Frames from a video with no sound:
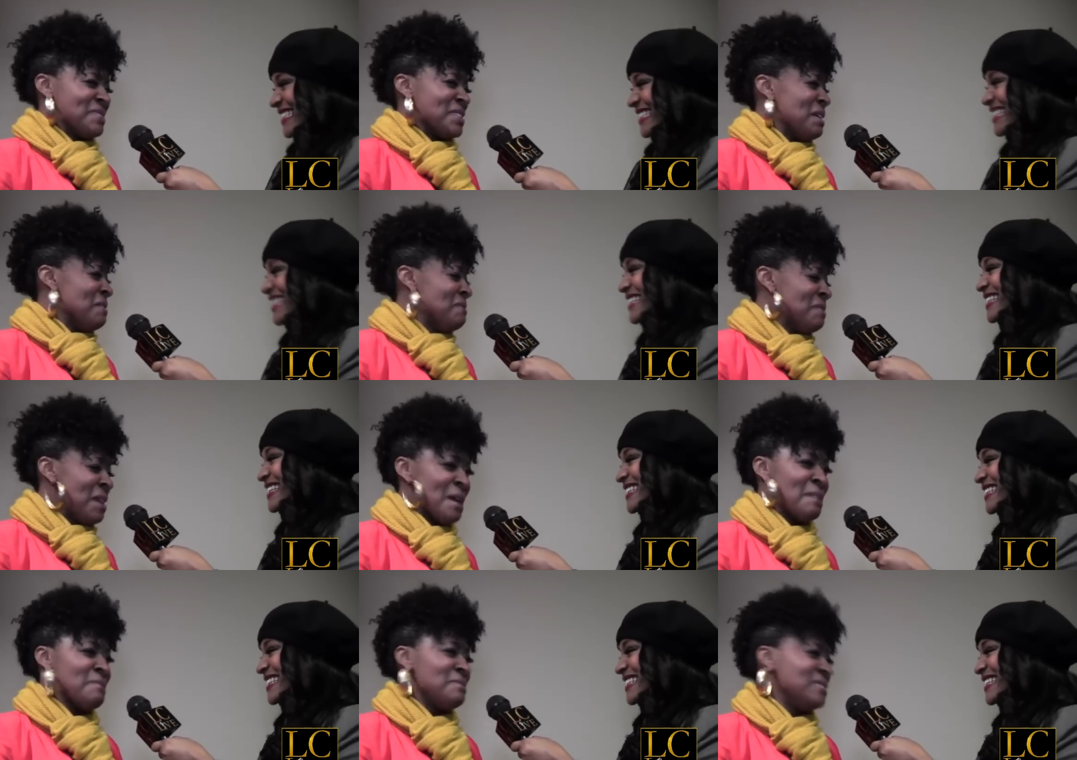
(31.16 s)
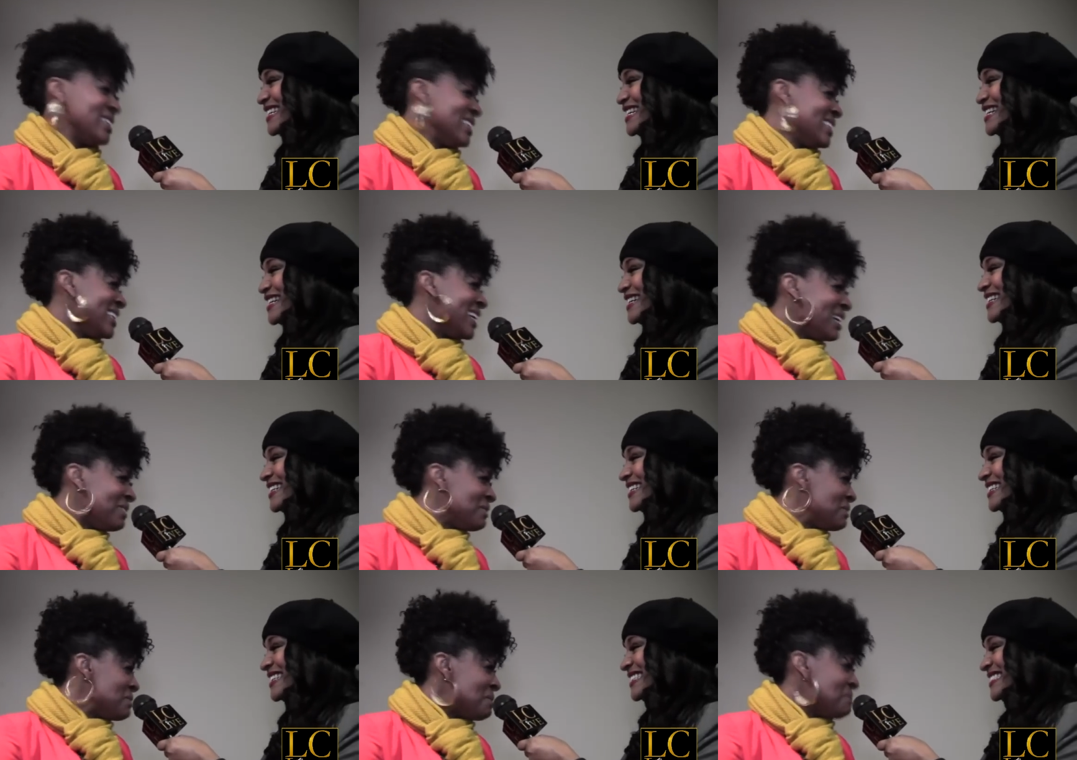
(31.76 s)
Speaker 1: I'm happy that they
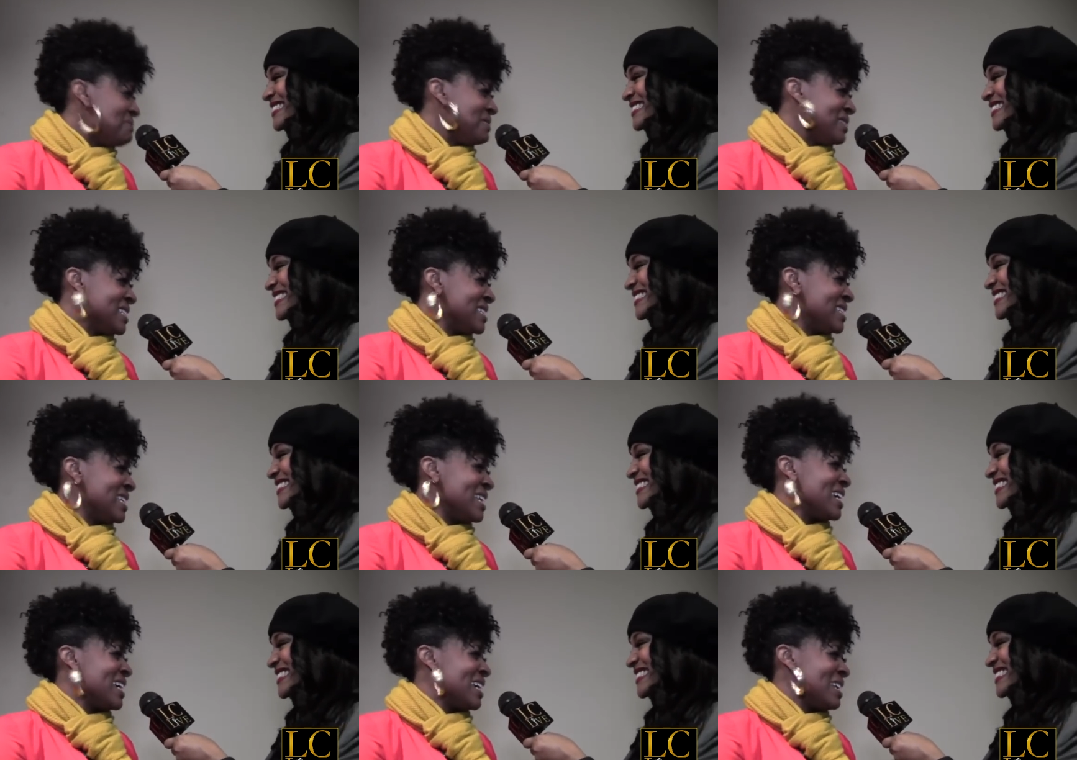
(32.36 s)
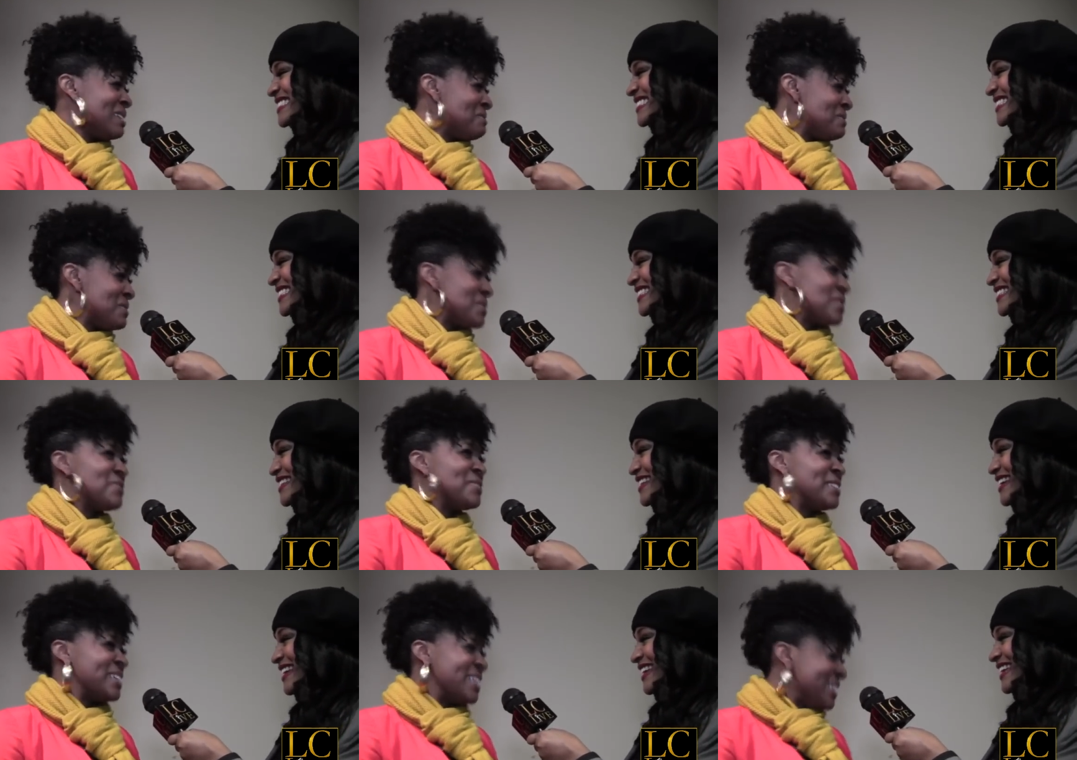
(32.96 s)
even want me to sing anymore
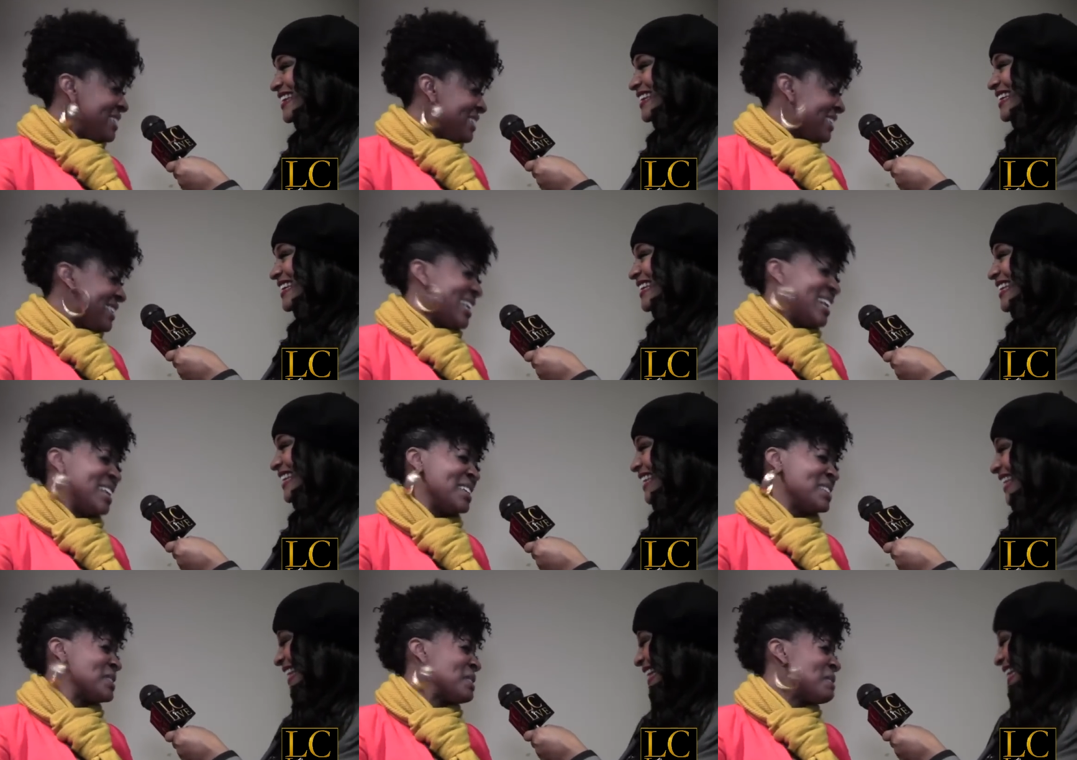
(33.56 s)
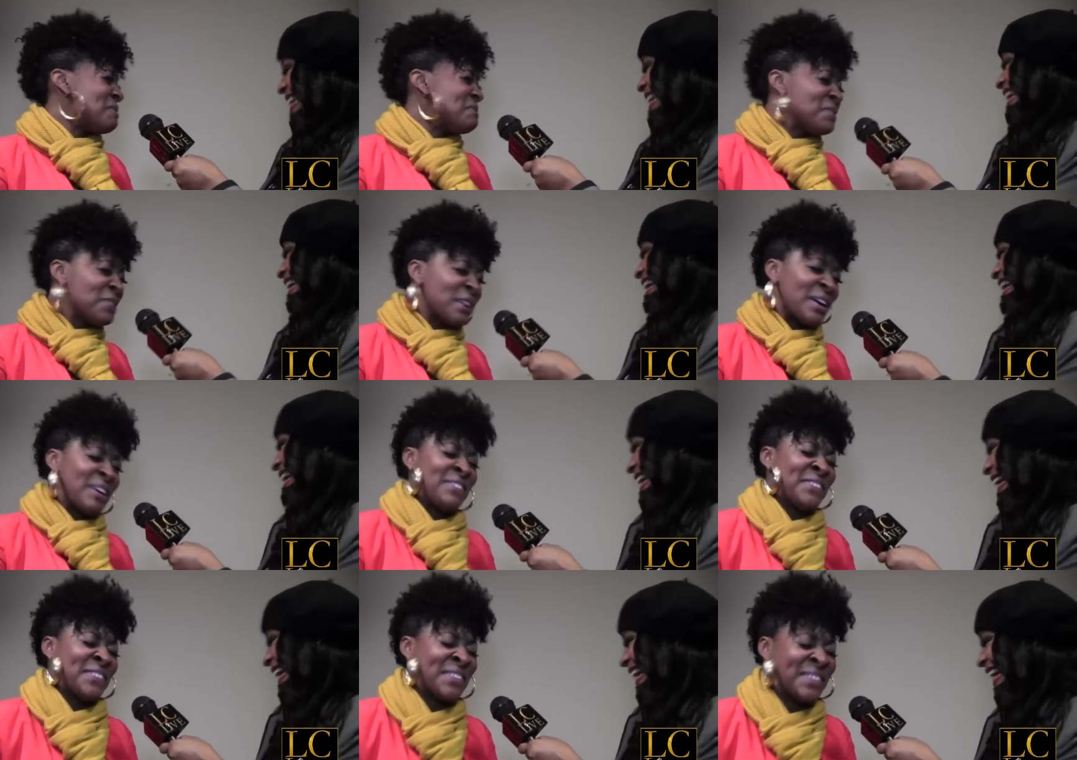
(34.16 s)
for anything, so I'm
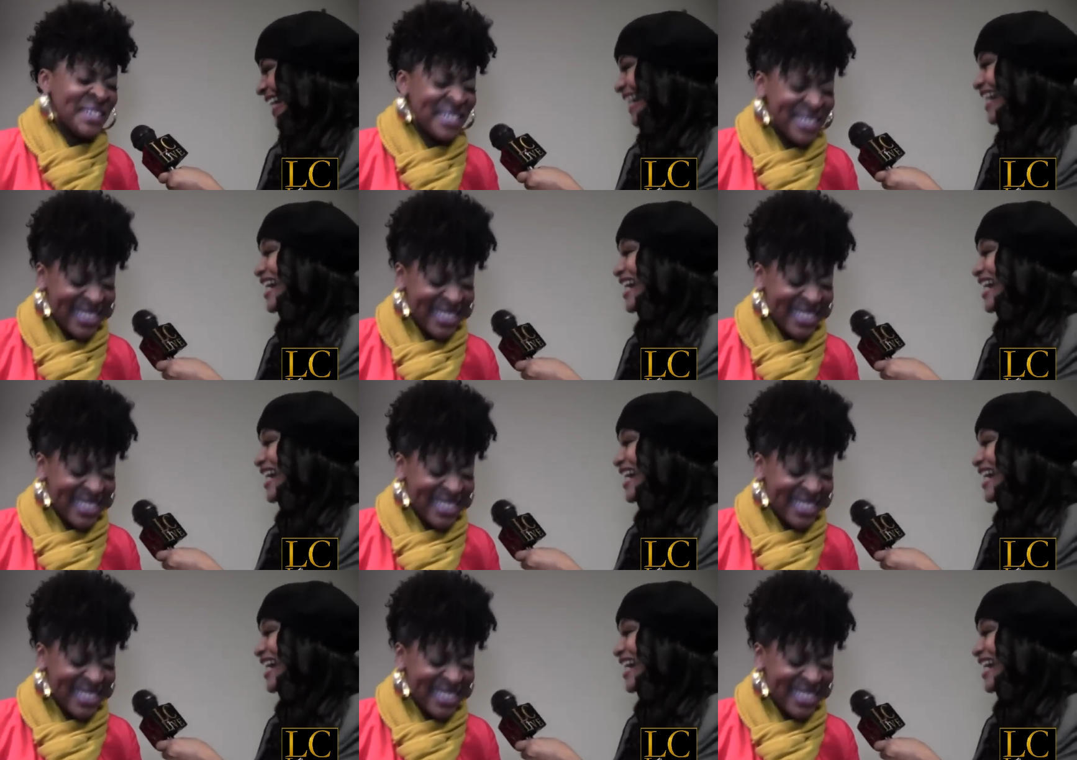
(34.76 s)
grateful.